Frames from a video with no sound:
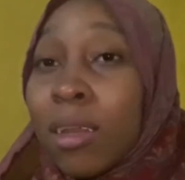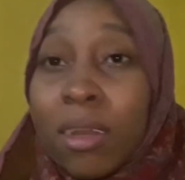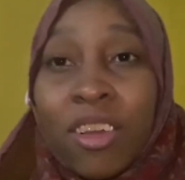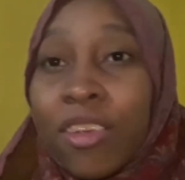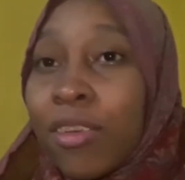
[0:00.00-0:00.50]

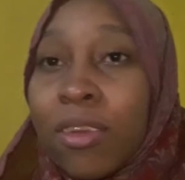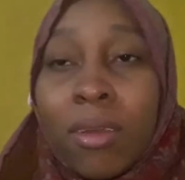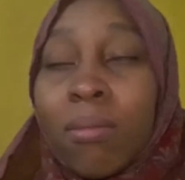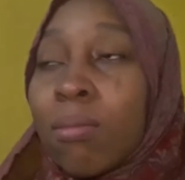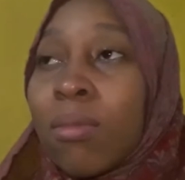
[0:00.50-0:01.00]
just
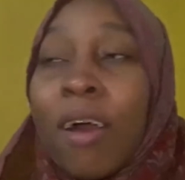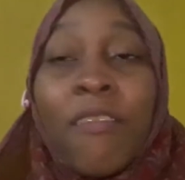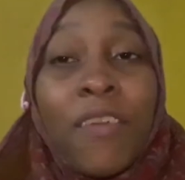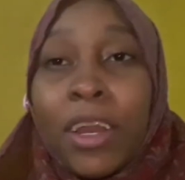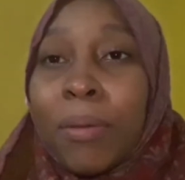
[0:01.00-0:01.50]
a
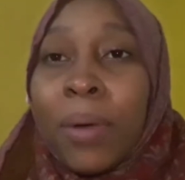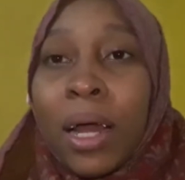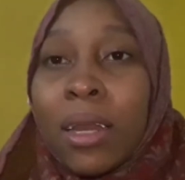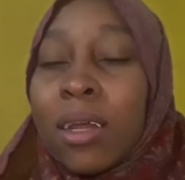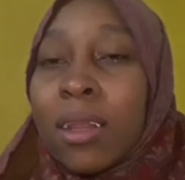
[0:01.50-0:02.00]
very
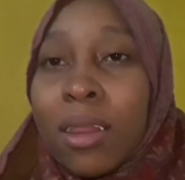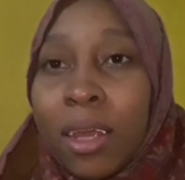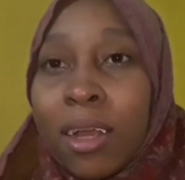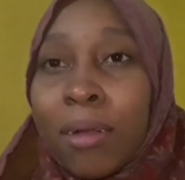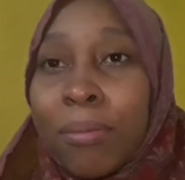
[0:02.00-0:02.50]
bad
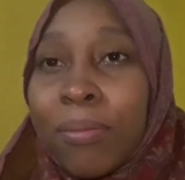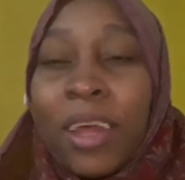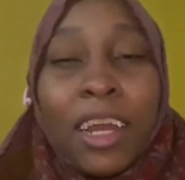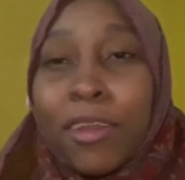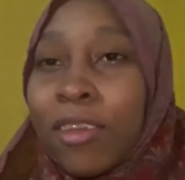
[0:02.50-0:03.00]
thing.
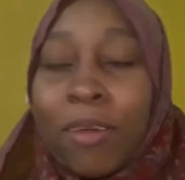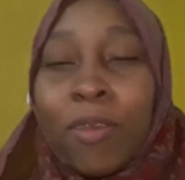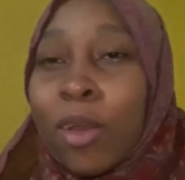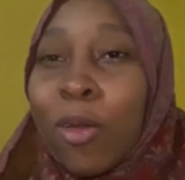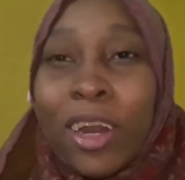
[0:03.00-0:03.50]
That is
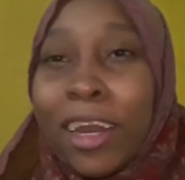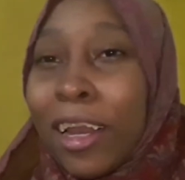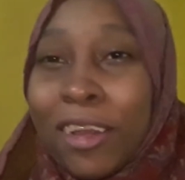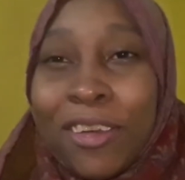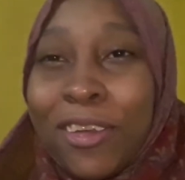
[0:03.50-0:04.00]
definitely not a
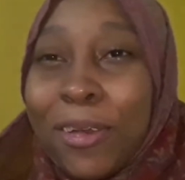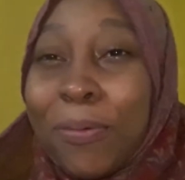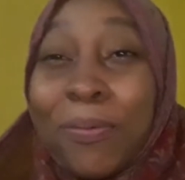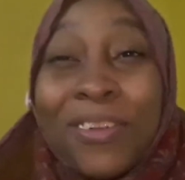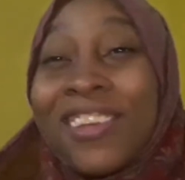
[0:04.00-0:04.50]
relationship.
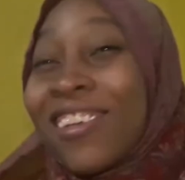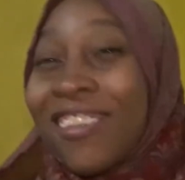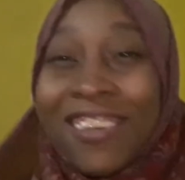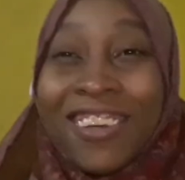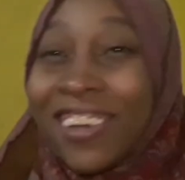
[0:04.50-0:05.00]

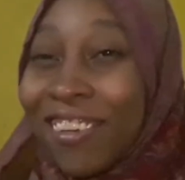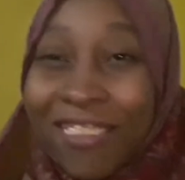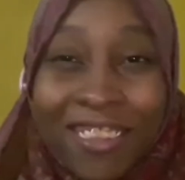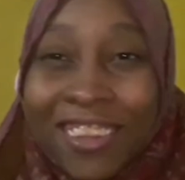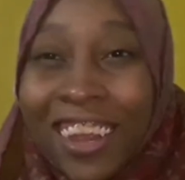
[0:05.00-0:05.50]
Just
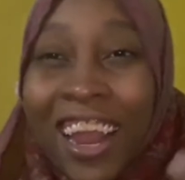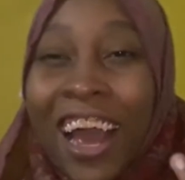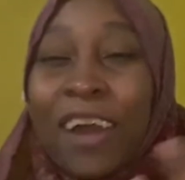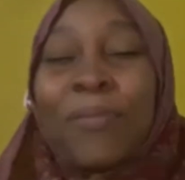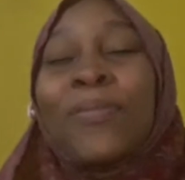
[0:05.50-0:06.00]

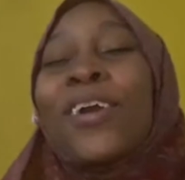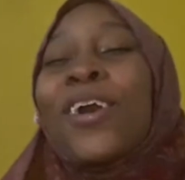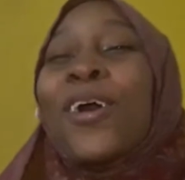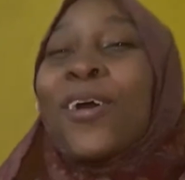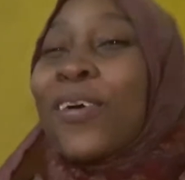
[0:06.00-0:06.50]
yeah.
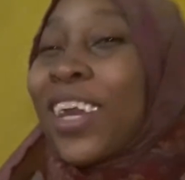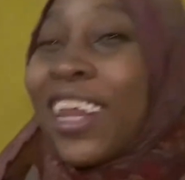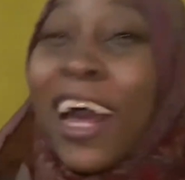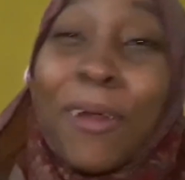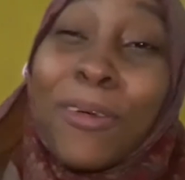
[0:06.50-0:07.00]
Okay,
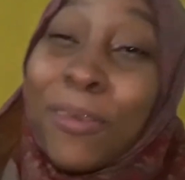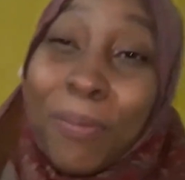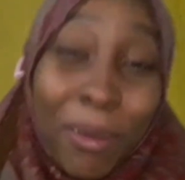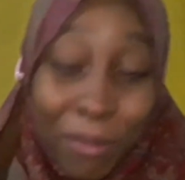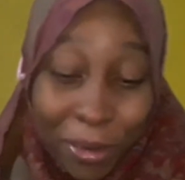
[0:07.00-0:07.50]
that was
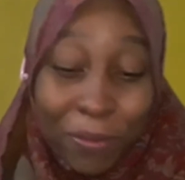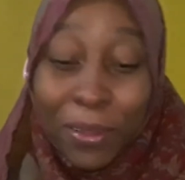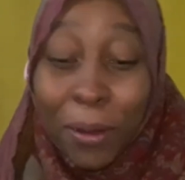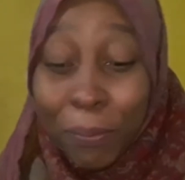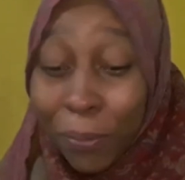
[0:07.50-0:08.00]
my fifth
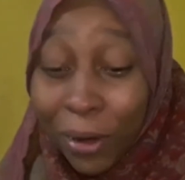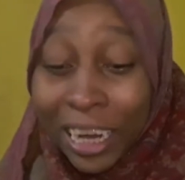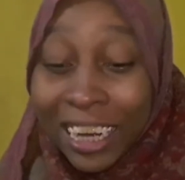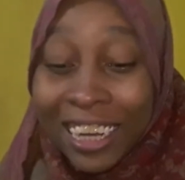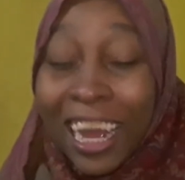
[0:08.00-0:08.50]

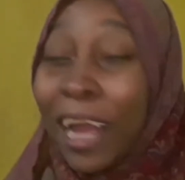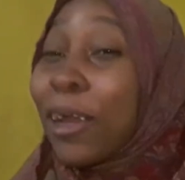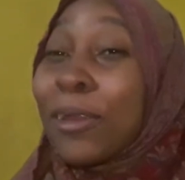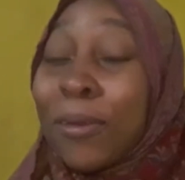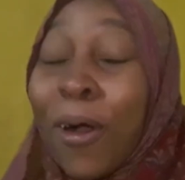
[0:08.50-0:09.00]
point.
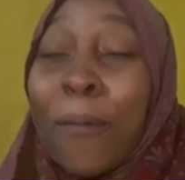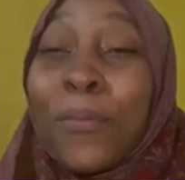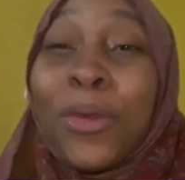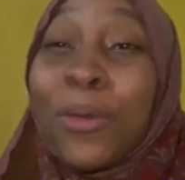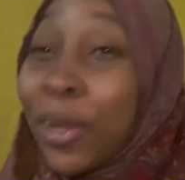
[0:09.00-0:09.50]
I hope
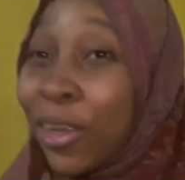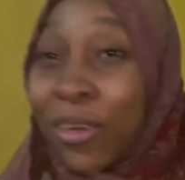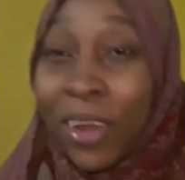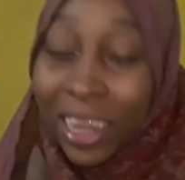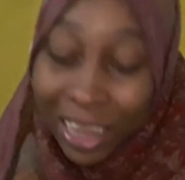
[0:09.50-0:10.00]
you
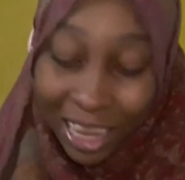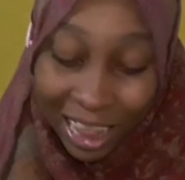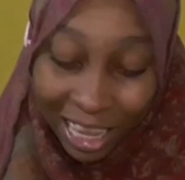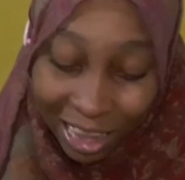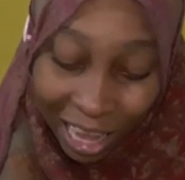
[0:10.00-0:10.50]
enjoying
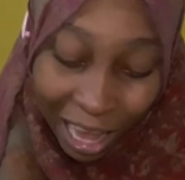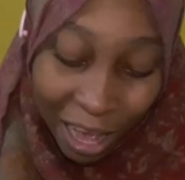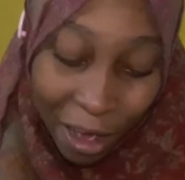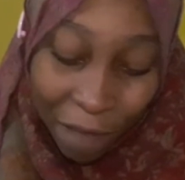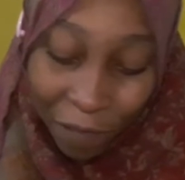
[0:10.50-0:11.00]
this
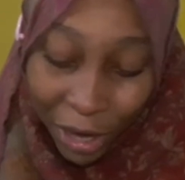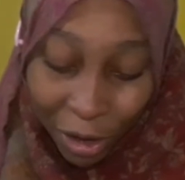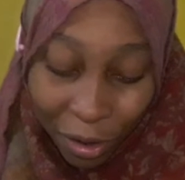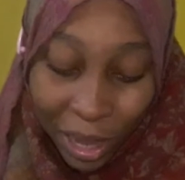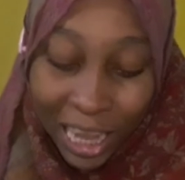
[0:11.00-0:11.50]

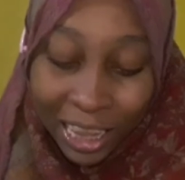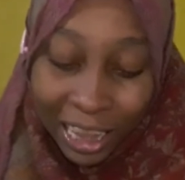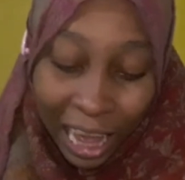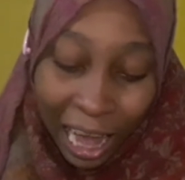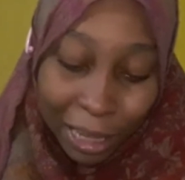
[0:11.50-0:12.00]
video. So
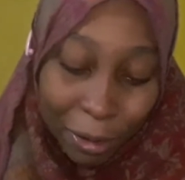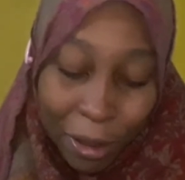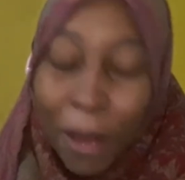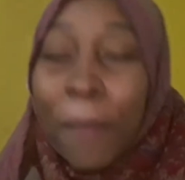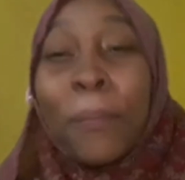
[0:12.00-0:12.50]
the other
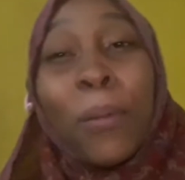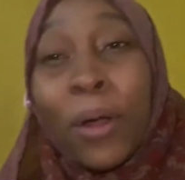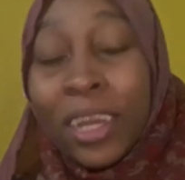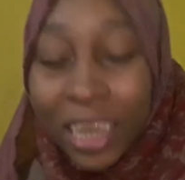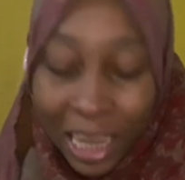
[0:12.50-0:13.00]

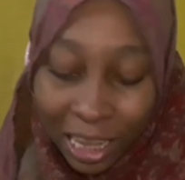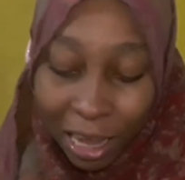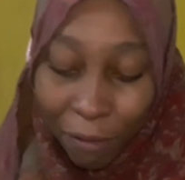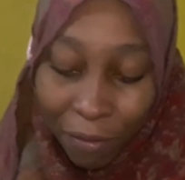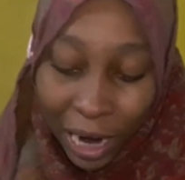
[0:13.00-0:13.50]
point is
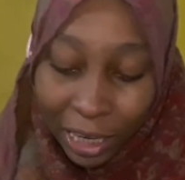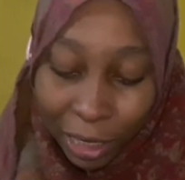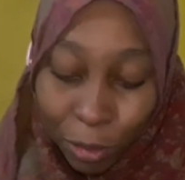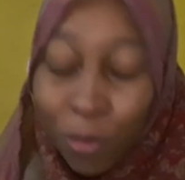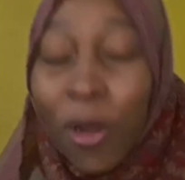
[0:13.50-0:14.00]

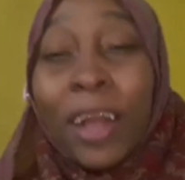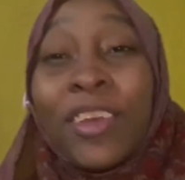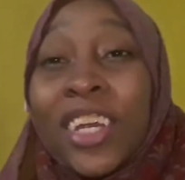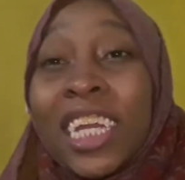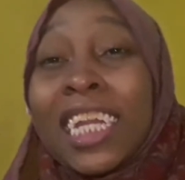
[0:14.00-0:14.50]
fighting for a
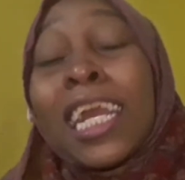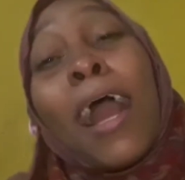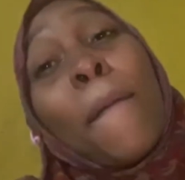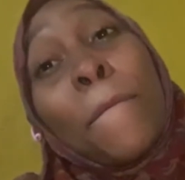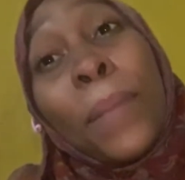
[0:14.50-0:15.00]
cheating
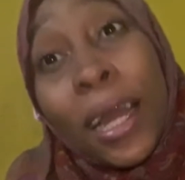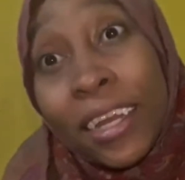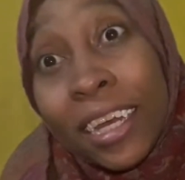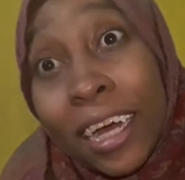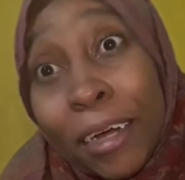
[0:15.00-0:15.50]

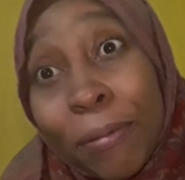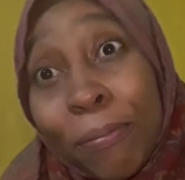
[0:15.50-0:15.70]
partner.